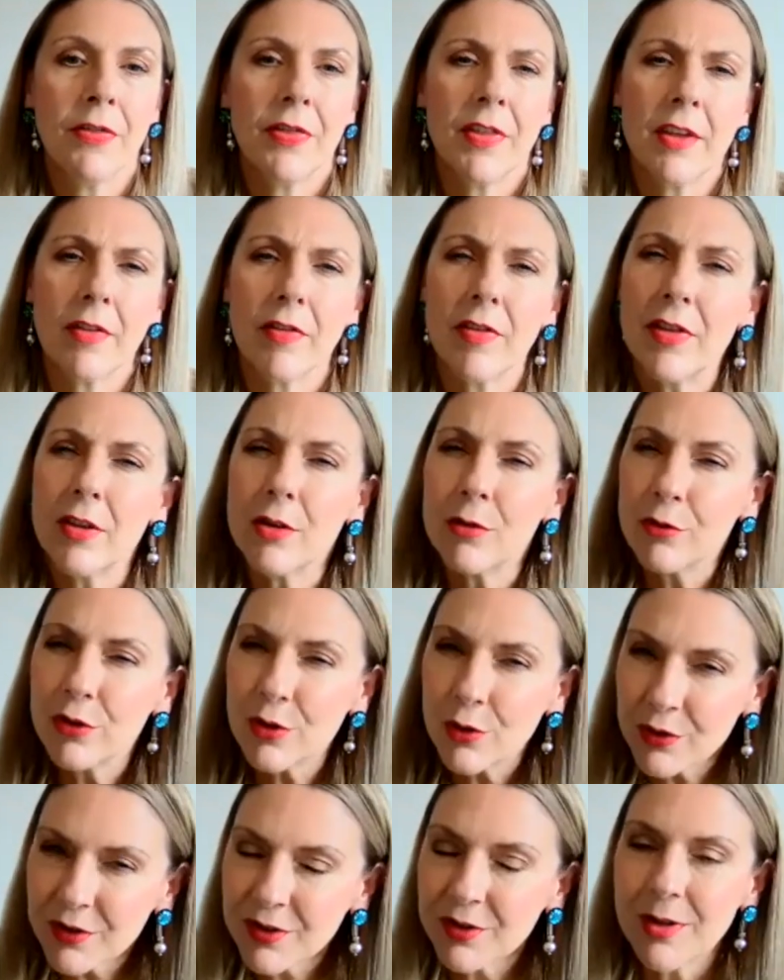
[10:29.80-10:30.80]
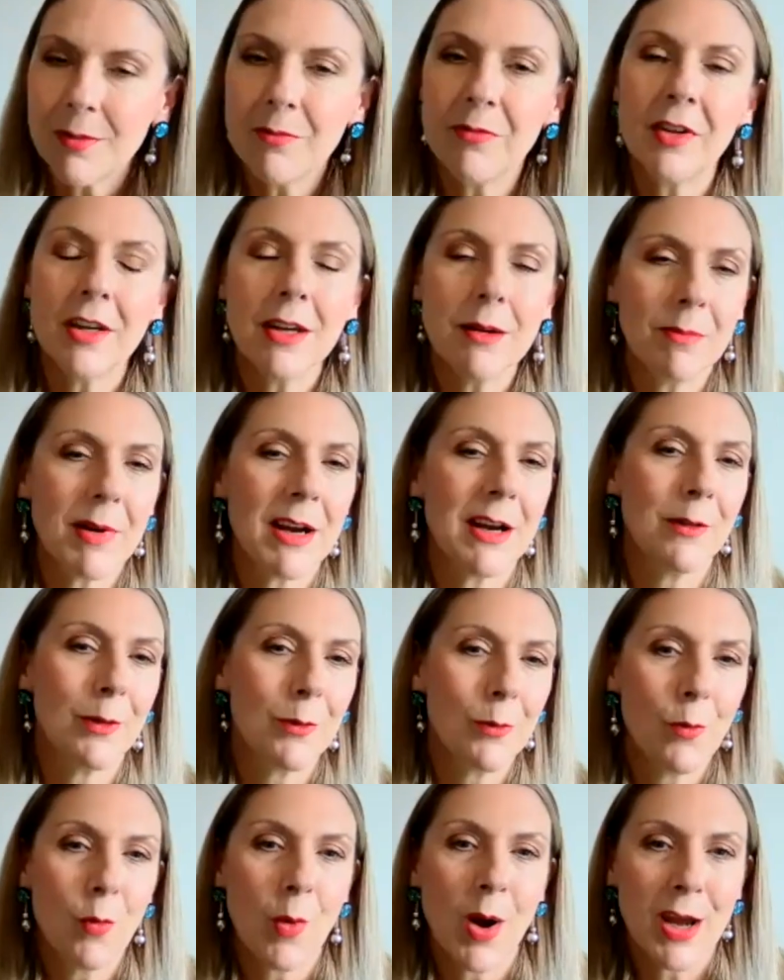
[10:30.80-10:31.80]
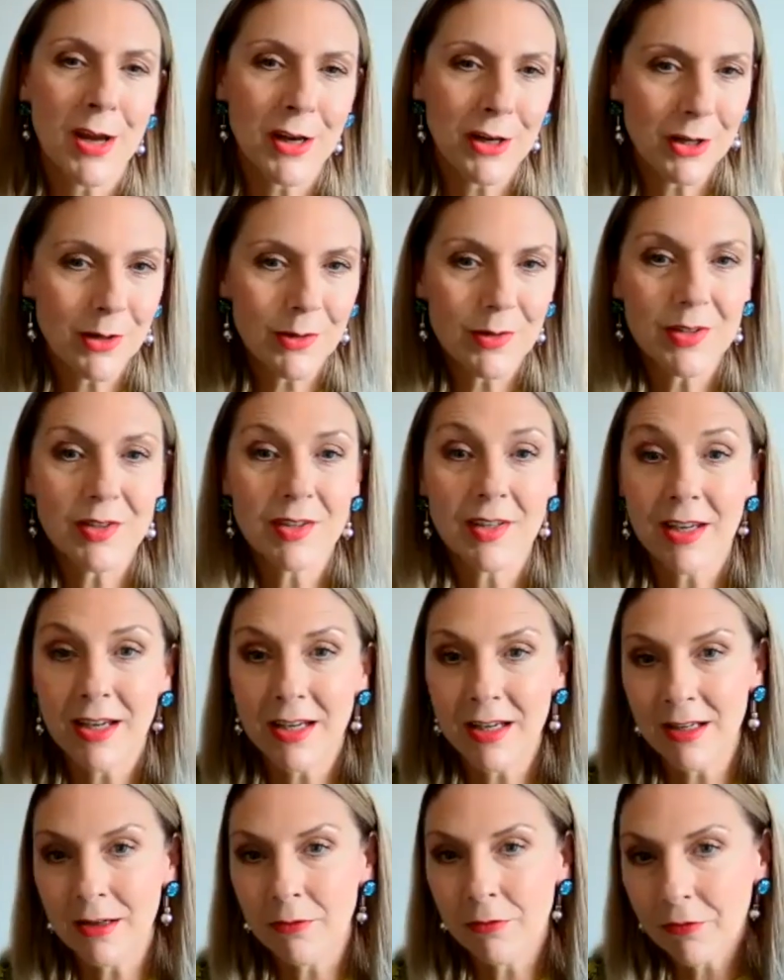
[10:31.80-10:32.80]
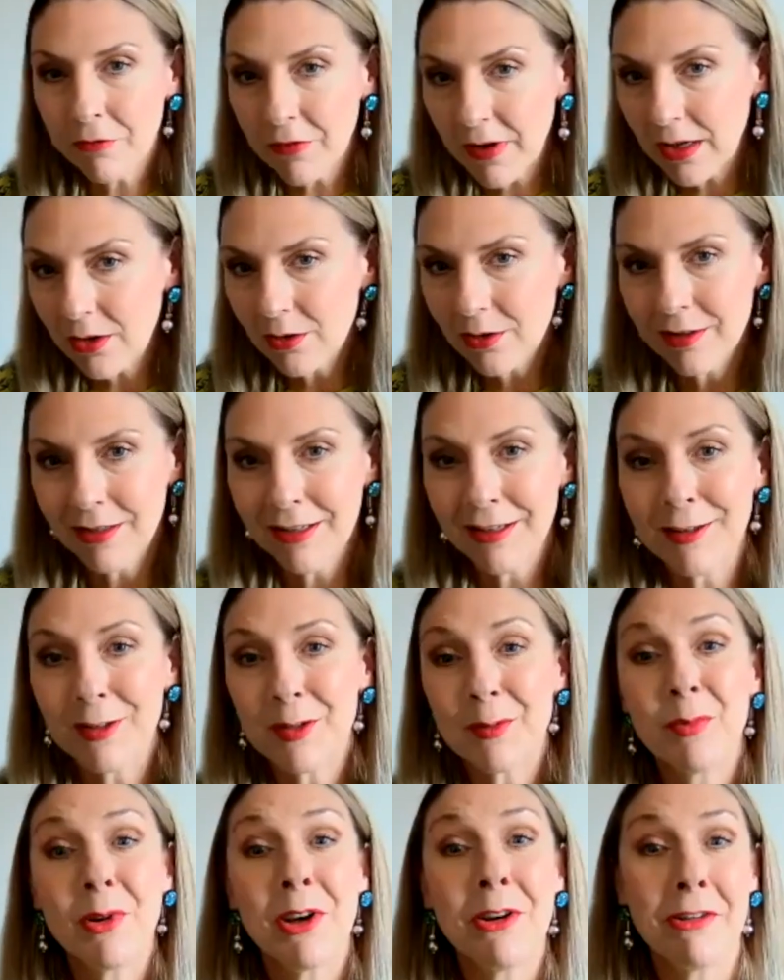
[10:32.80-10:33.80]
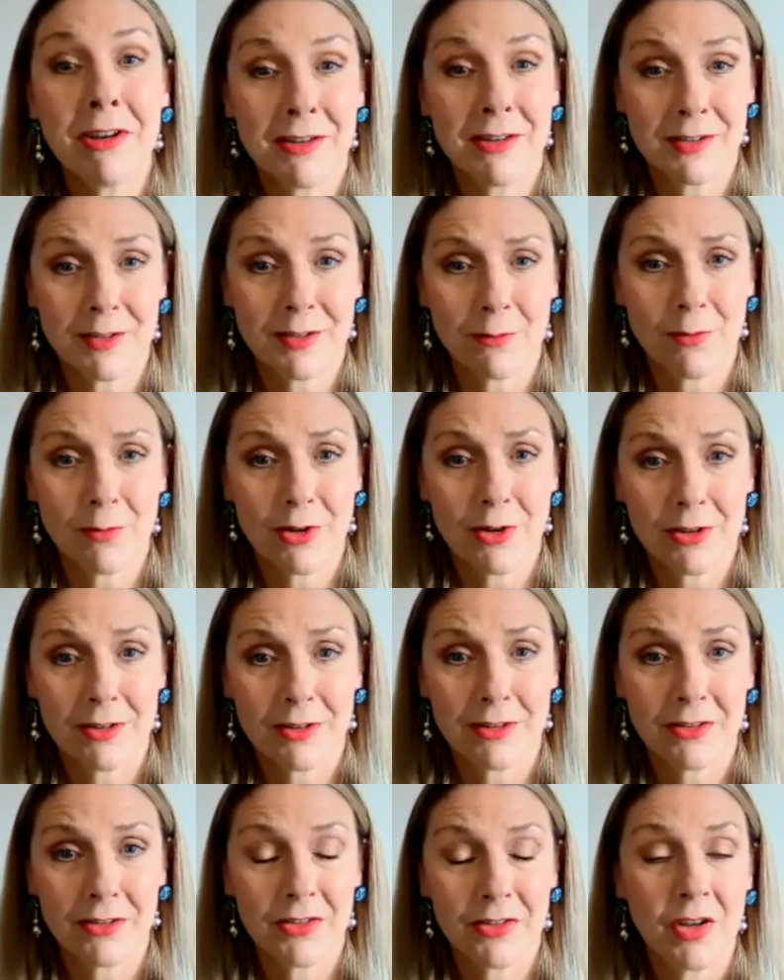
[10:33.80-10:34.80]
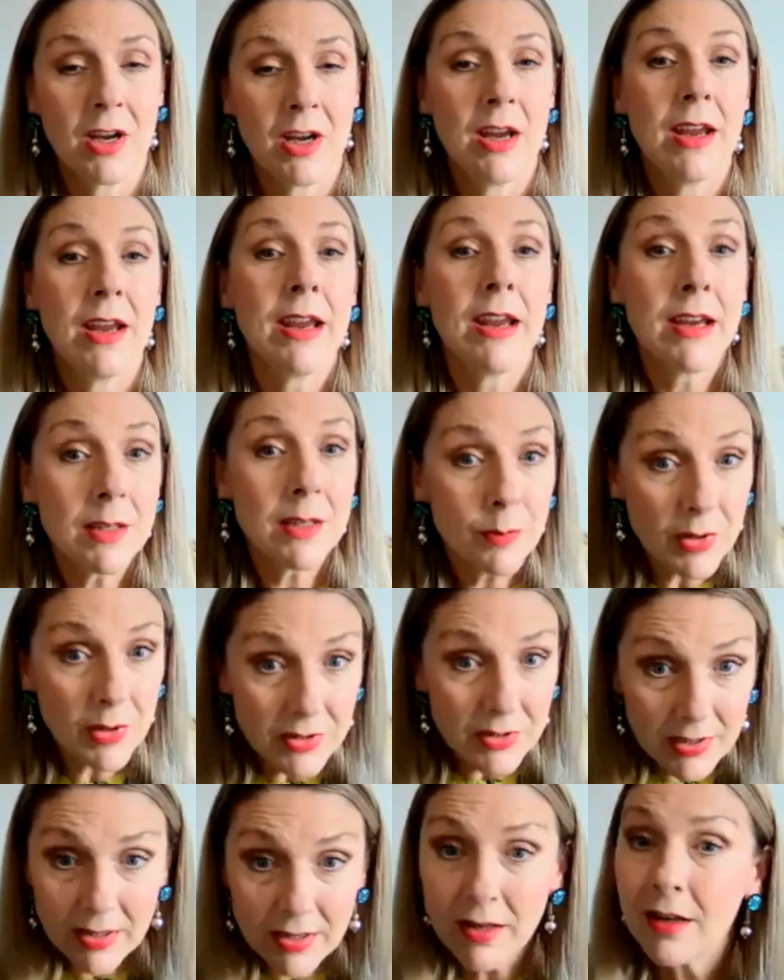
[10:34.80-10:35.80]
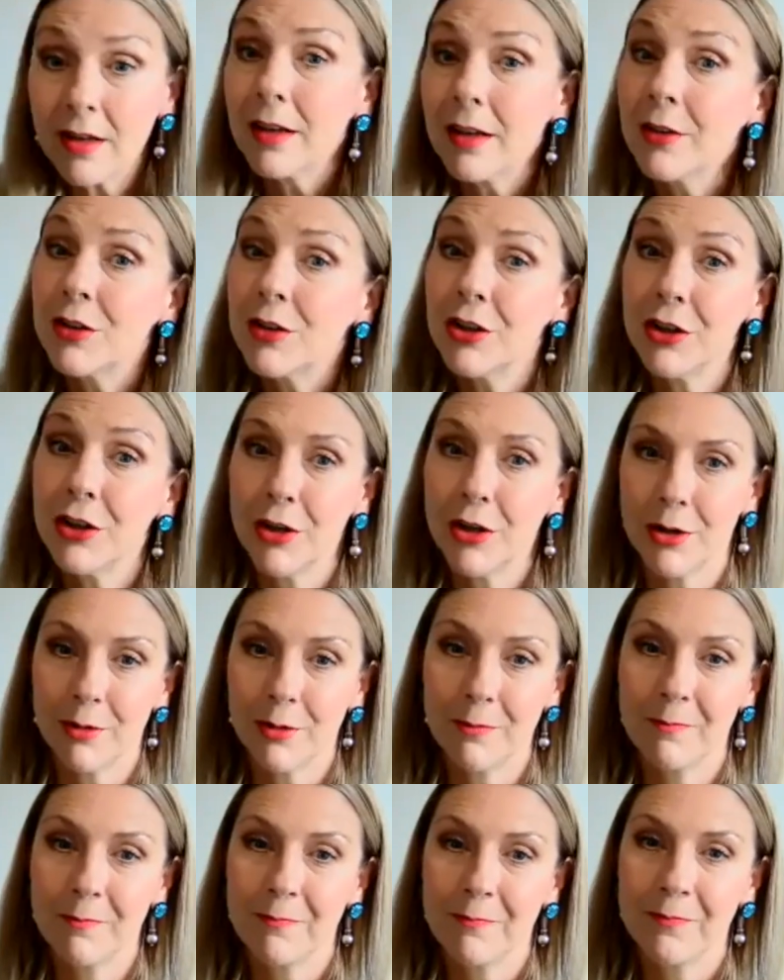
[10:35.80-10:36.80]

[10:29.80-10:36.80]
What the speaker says: that there's something about the way you see, feel, and experience the world is particular to you.